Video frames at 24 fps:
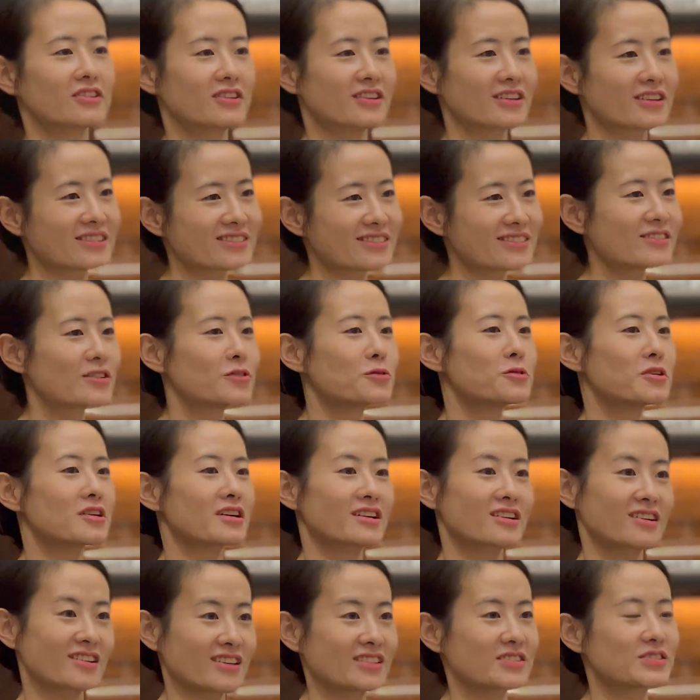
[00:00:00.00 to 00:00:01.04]
the
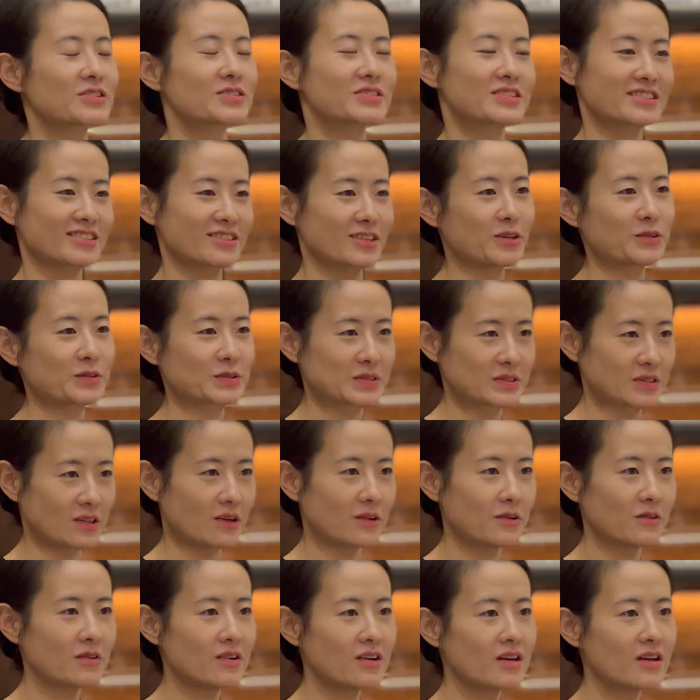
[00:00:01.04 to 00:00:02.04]
worker consensus also.